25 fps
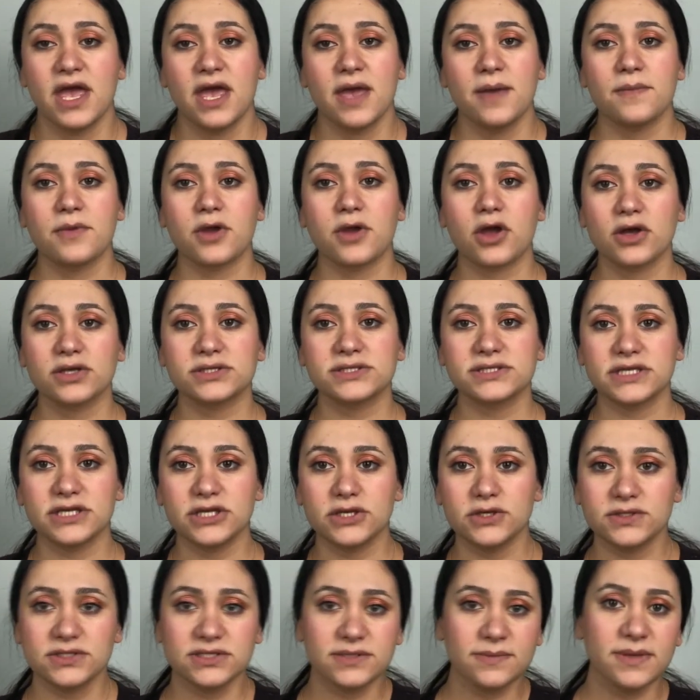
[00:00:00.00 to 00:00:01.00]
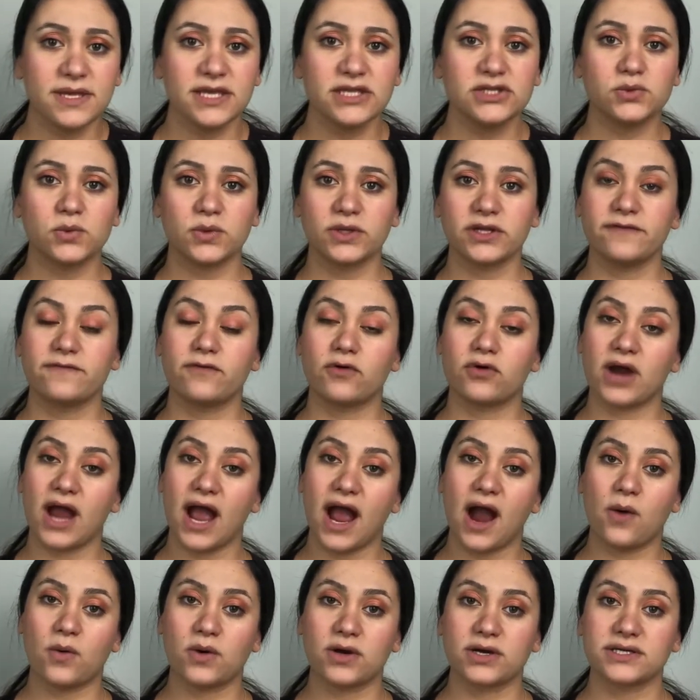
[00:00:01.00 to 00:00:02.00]
Because it used to be 24
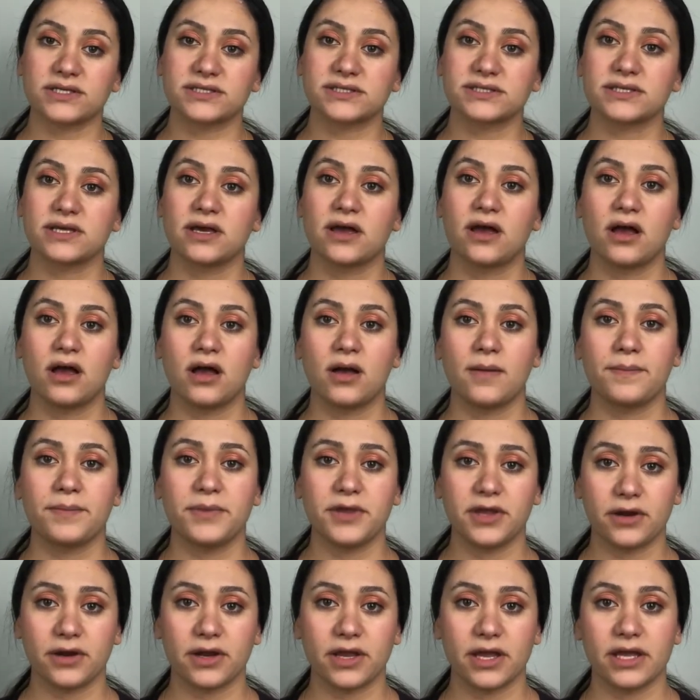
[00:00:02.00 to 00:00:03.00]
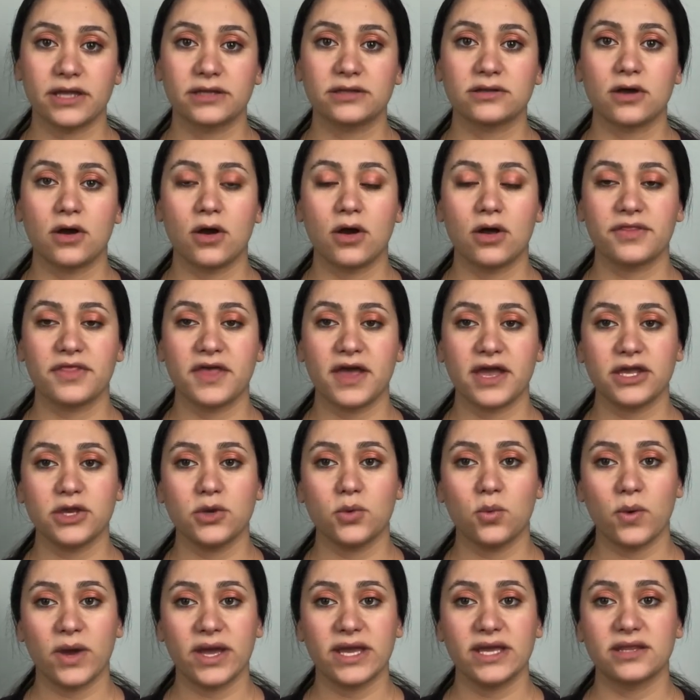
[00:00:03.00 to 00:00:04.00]
hours period
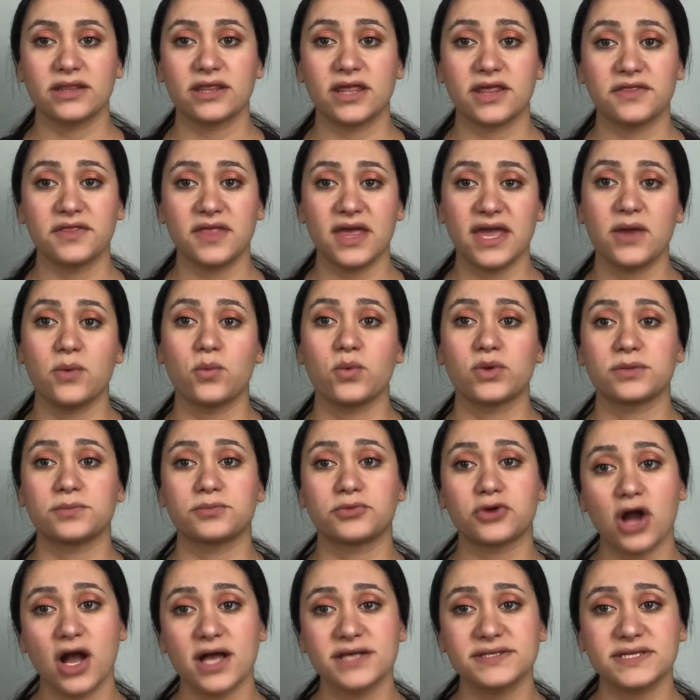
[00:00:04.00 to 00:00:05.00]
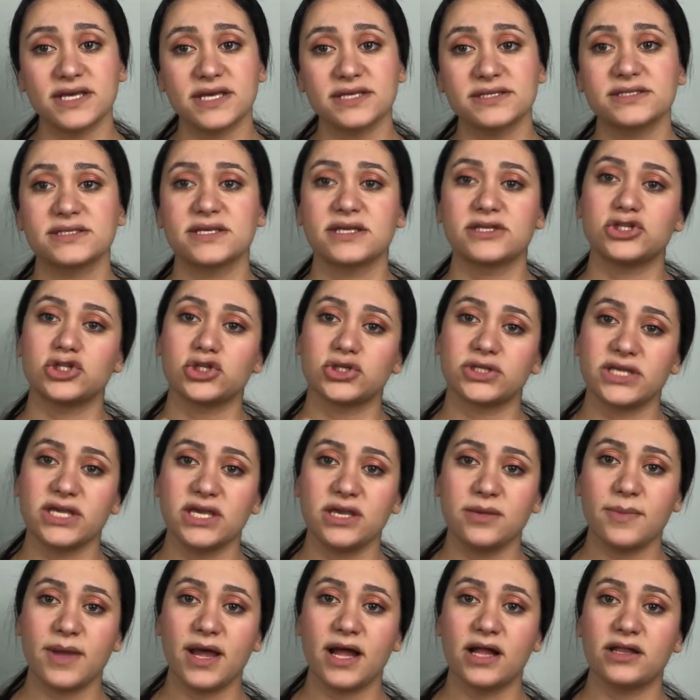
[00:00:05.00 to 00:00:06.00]
that they would process, send you an
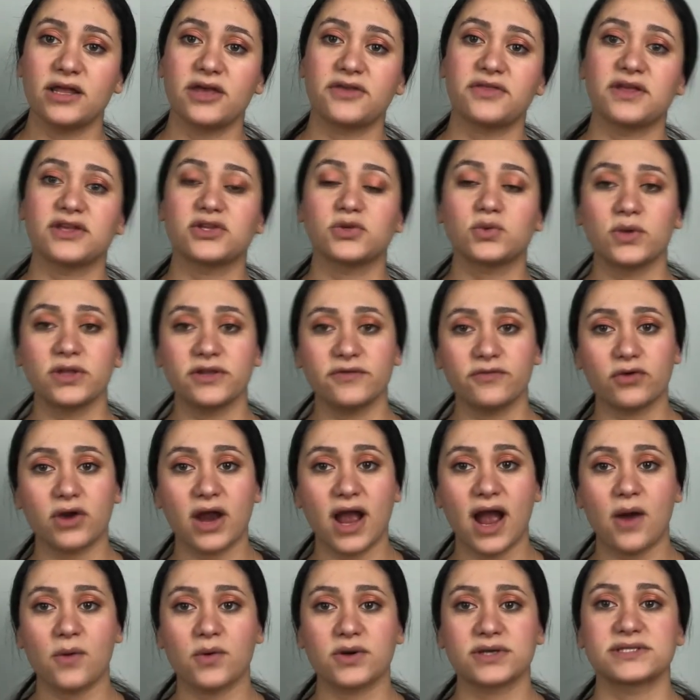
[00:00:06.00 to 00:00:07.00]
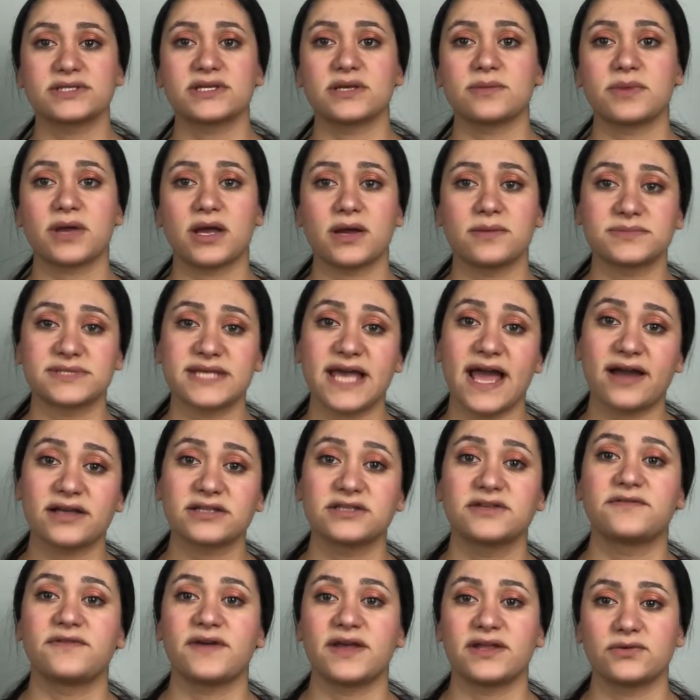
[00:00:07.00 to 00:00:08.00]
email, and then 24 hours it becomes
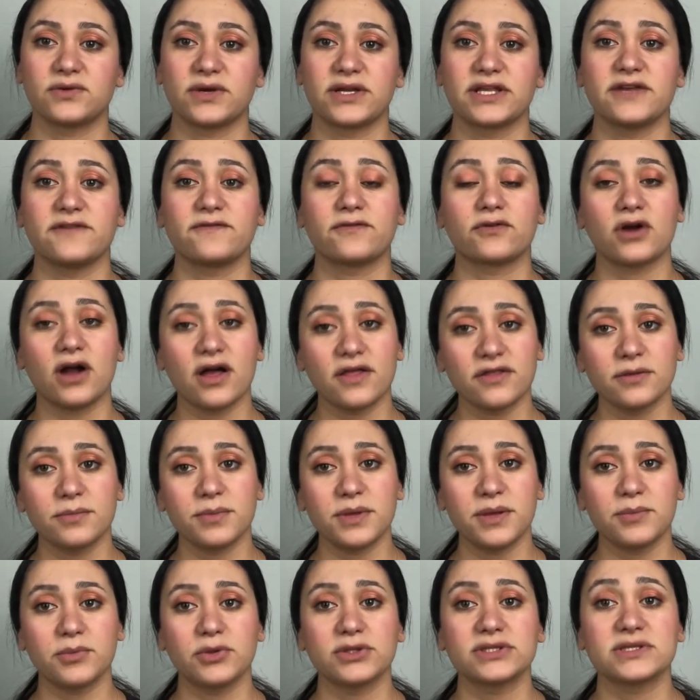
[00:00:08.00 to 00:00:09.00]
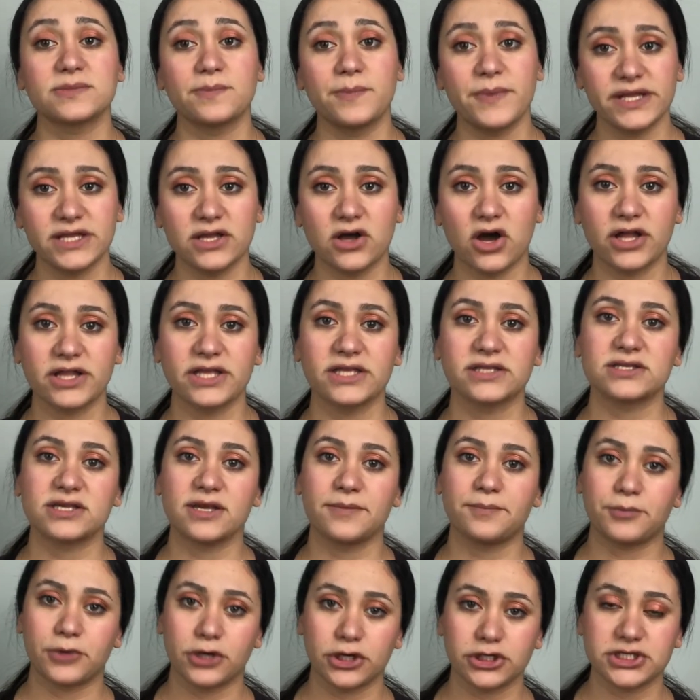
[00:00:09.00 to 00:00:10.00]
active and ready for other people to bid on it and
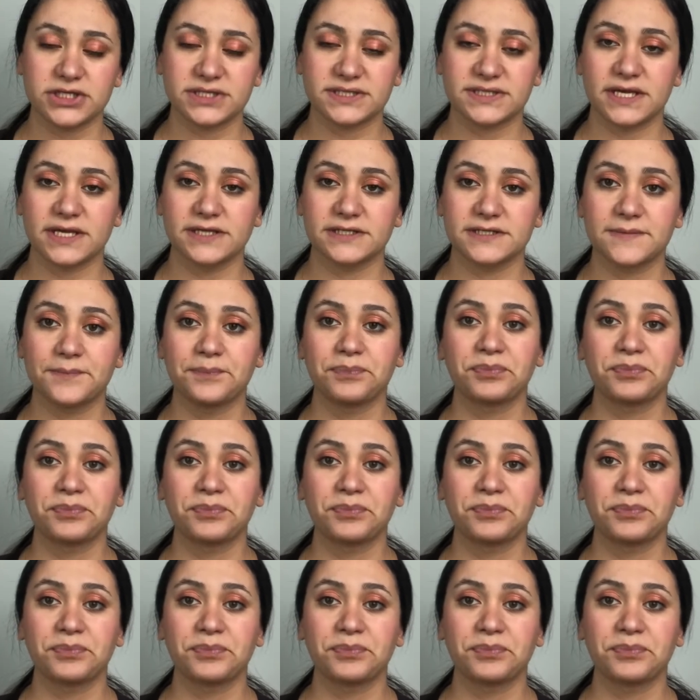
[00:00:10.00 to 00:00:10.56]
purchase it.